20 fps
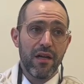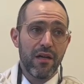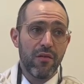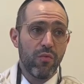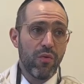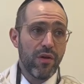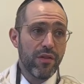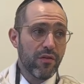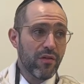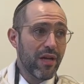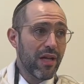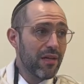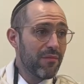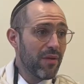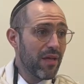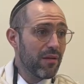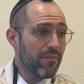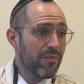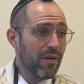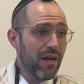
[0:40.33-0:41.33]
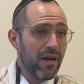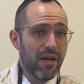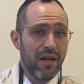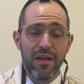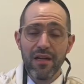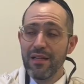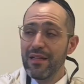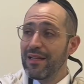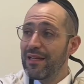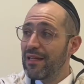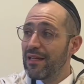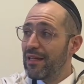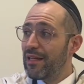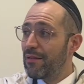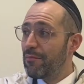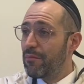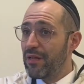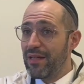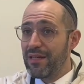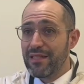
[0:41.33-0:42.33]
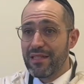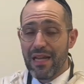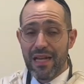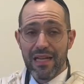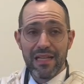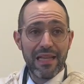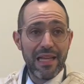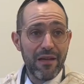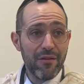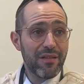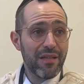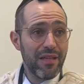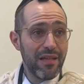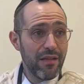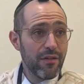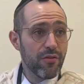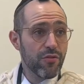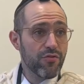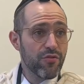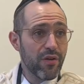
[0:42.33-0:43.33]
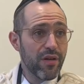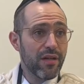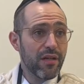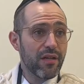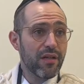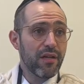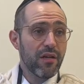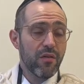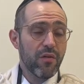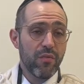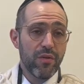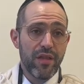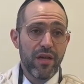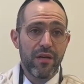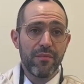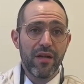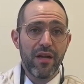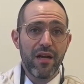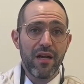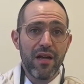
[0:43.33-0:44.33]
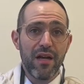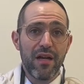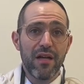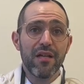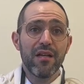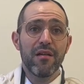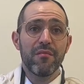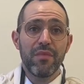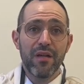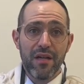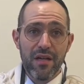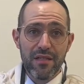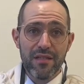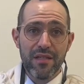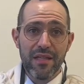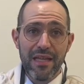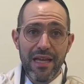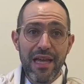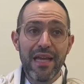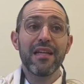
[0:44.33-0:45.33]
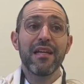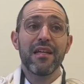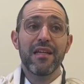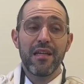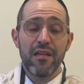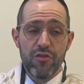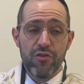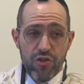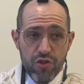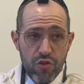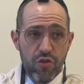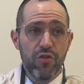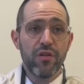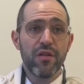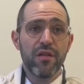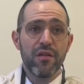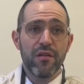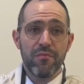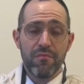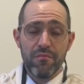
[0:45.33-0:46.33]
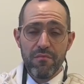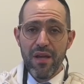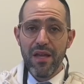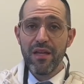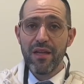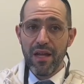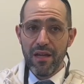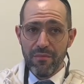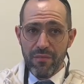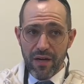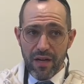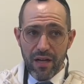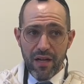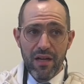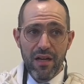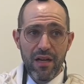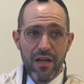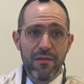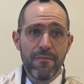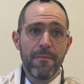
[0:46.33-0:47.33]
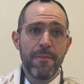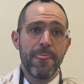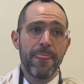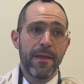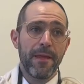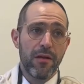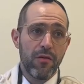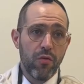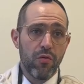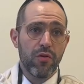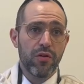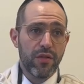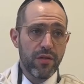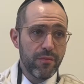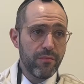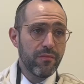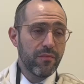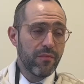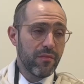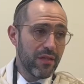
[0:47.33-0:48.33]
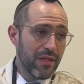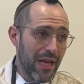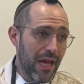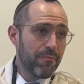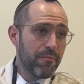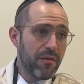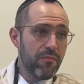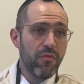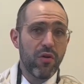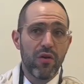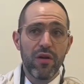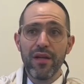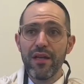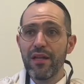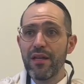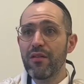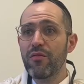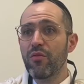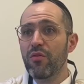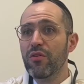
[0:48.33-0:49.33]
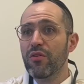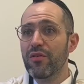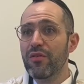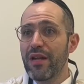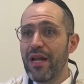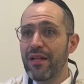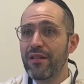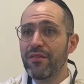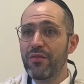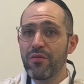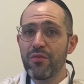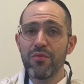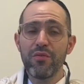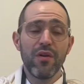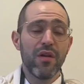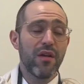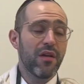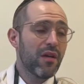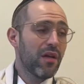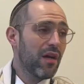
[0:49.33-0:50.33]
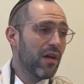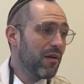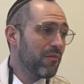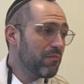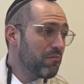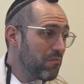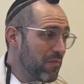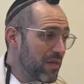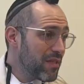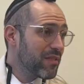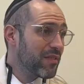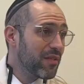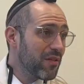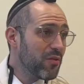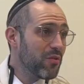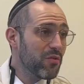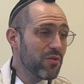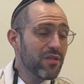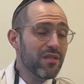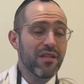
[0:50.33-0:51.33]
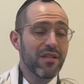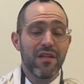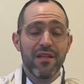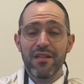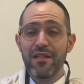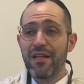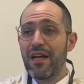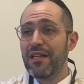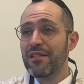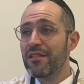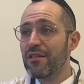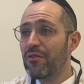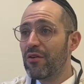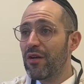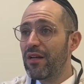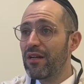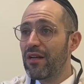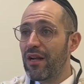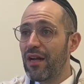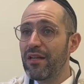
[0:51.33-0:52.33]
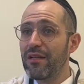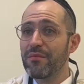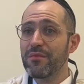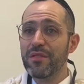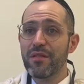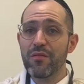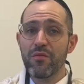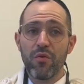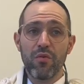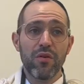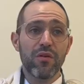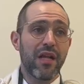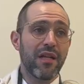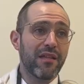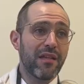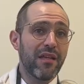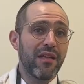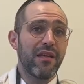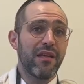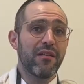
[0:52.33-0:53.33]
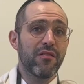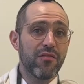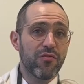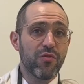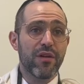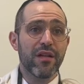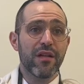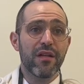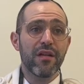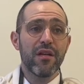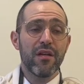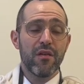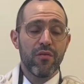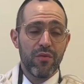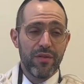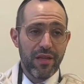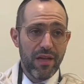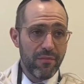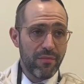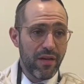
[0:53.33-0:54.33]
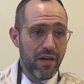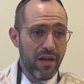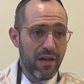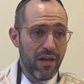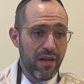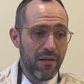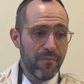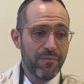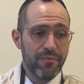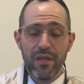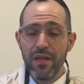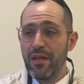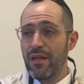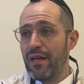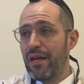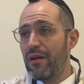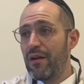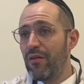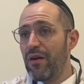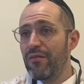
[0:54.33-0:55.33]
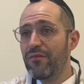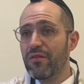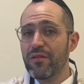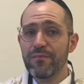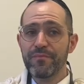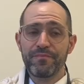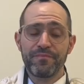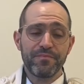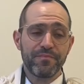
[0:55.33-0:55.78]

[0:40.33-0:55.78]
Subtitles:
whether or not he made a bracha, but he's not allowed to eat or drink without a bracha, because of that, he should make a bracha in order to not be mu'el, in order not to misuse the consecrated items, in order not to eat and drink without a bracha. However,